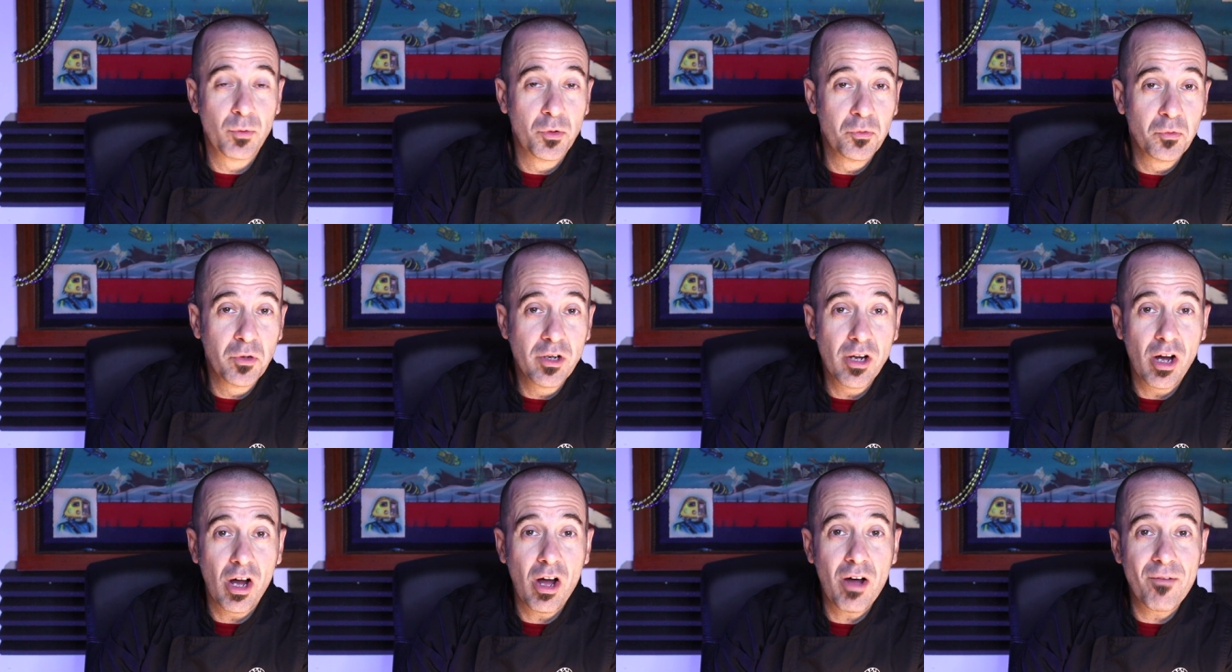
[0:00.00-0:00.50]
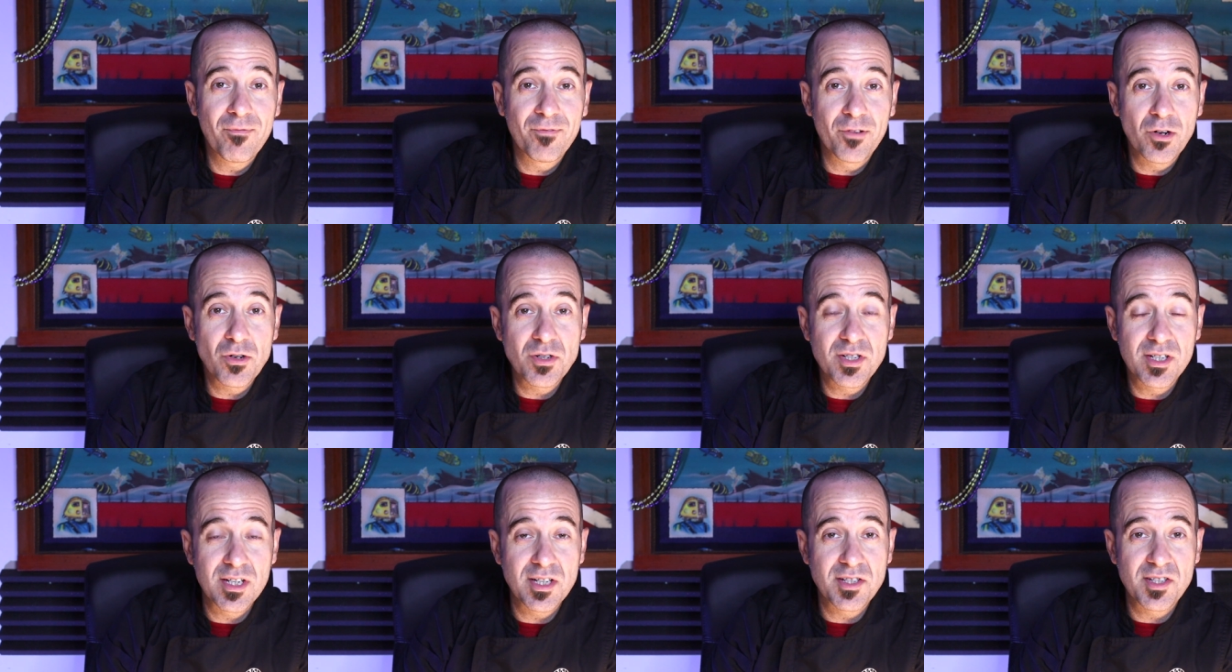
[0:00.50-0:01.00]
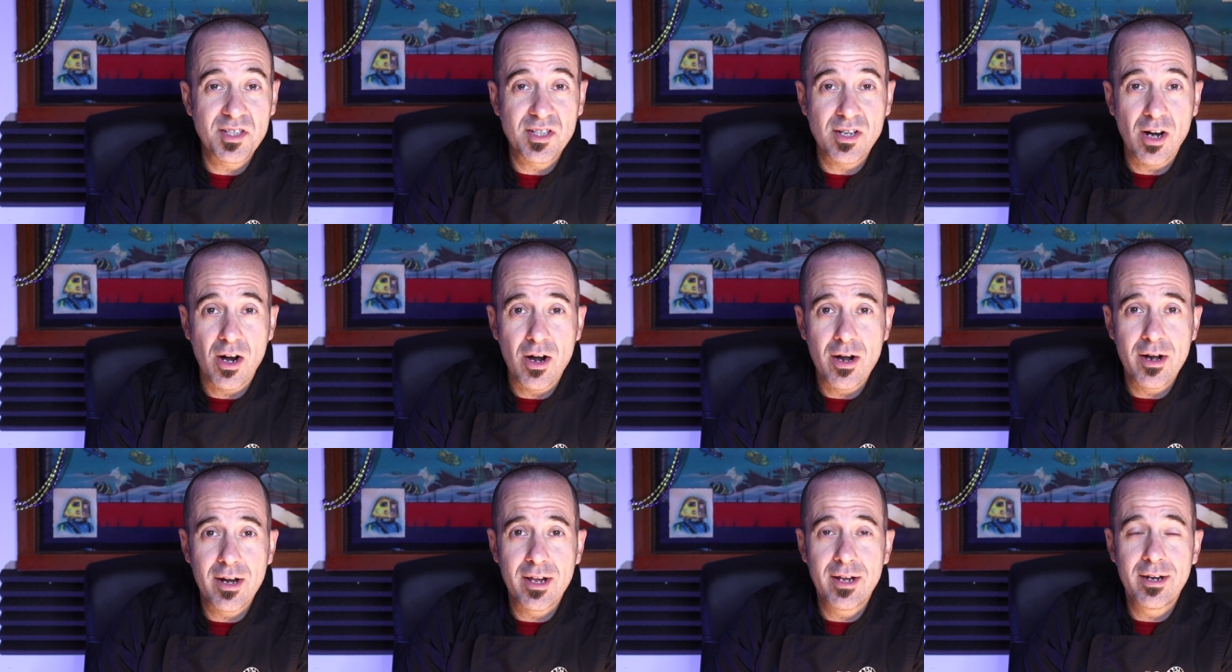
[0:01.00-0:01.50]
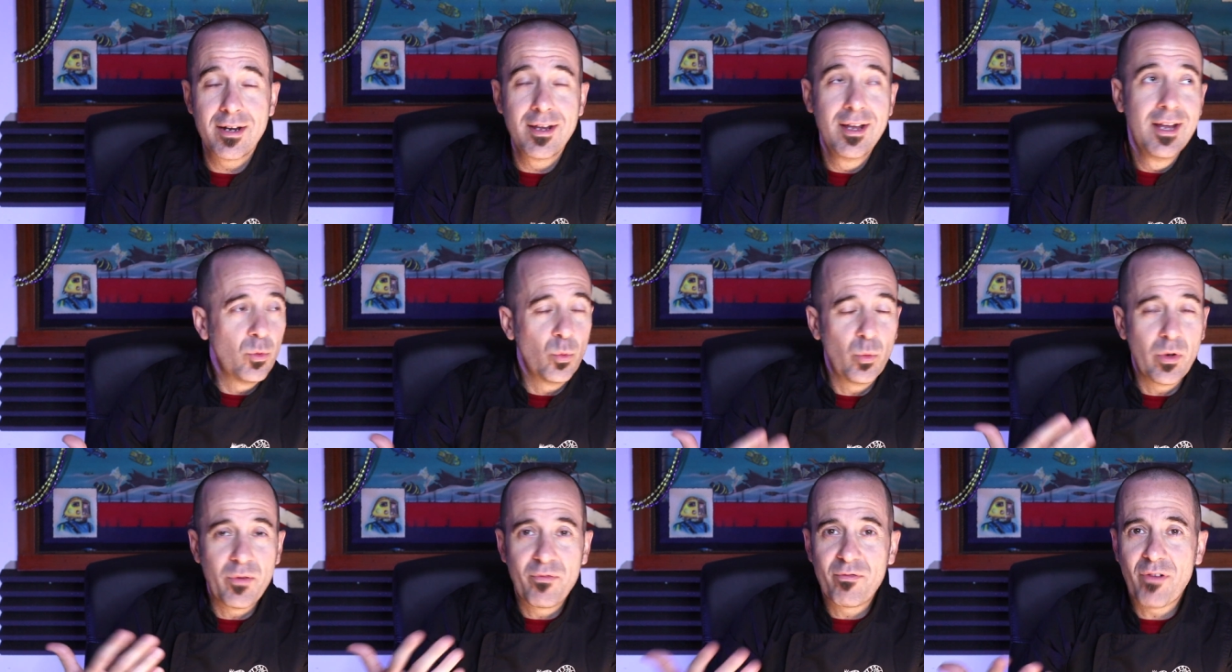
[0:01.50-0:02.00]
When we all first get started,
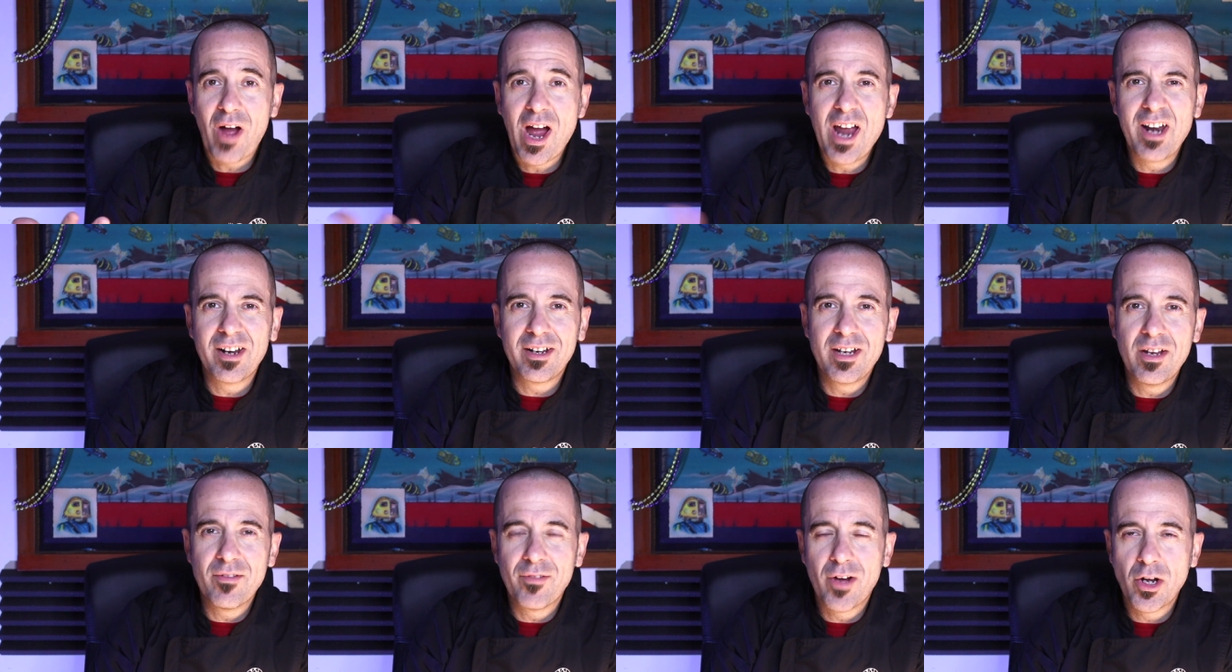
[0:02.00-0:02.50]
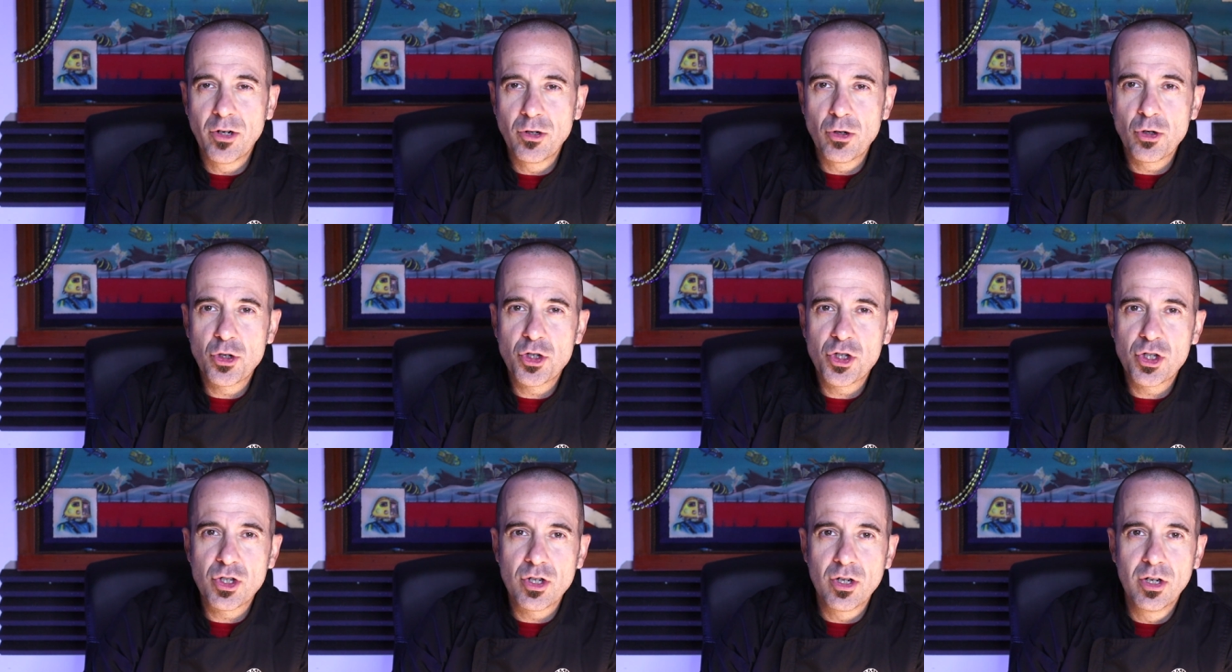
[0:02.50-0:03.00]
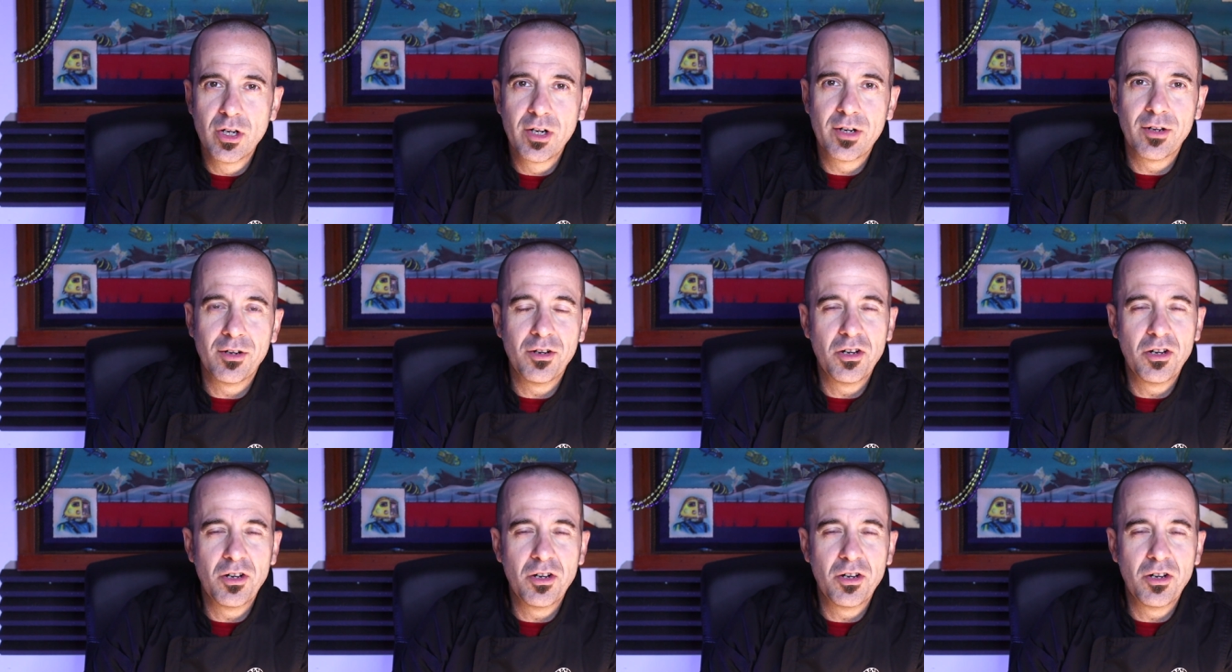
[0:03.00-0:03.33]
we finally have understood a